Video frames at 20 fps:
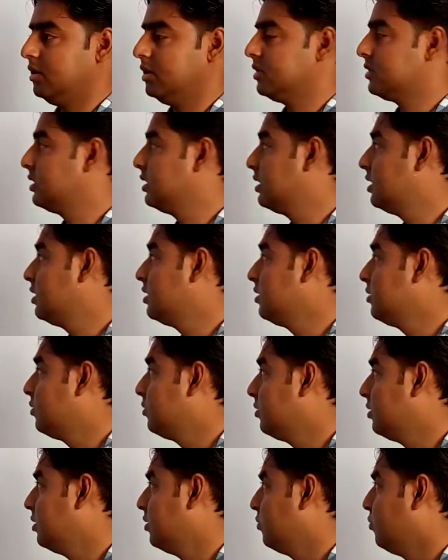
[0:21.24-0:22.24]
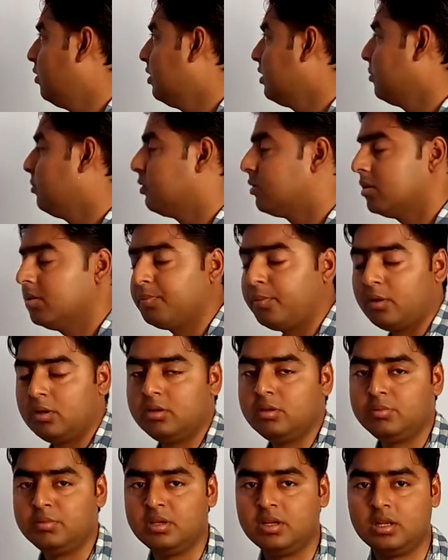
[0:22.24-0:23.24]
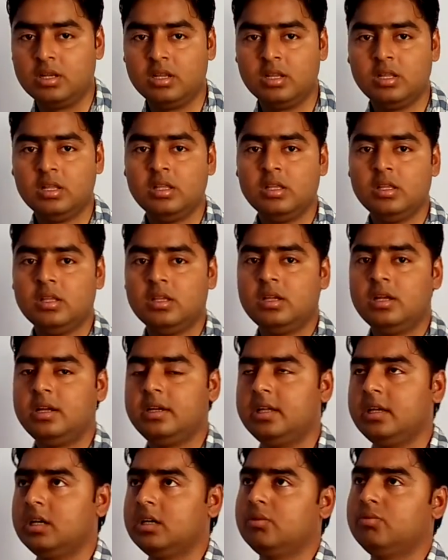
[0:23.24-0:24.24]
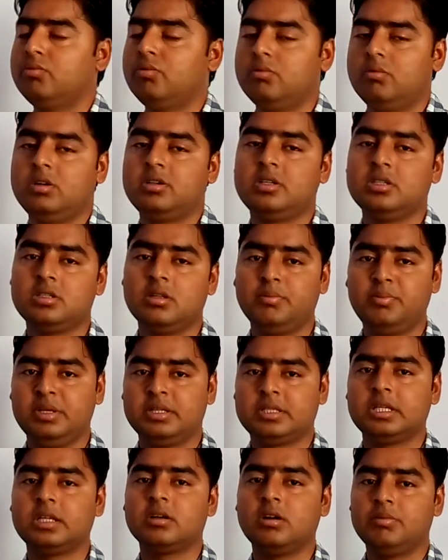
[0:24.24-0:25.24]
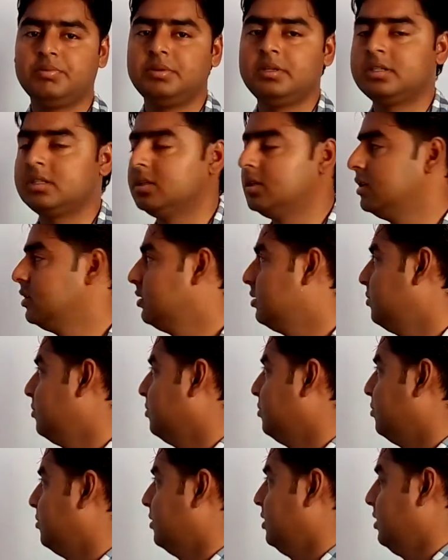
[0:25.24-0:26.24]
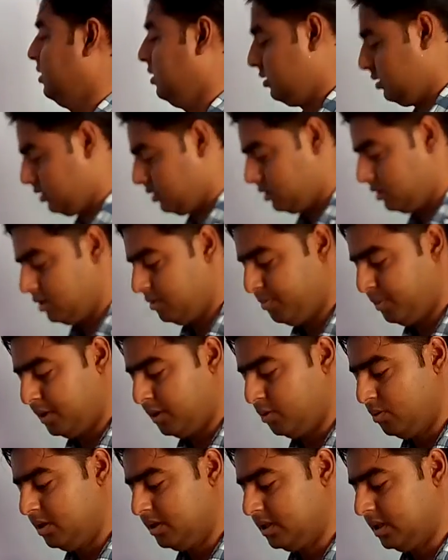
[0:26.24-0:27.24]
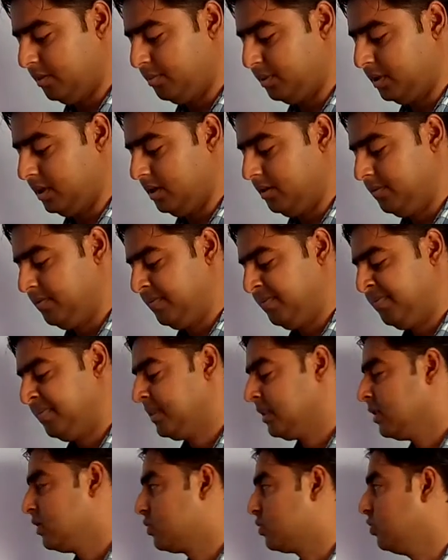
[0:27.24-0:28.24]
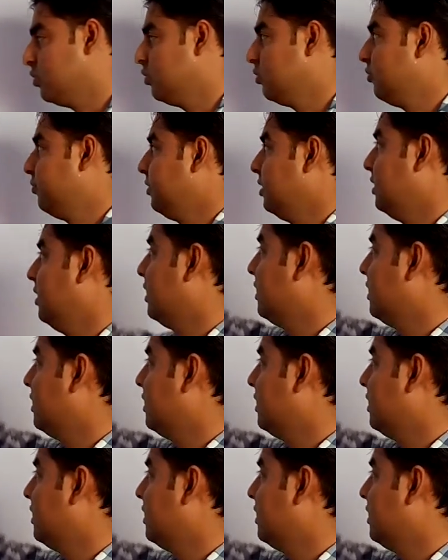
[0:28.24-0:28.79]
see the what about the polynomial and what is the basic of its particular chapter. So we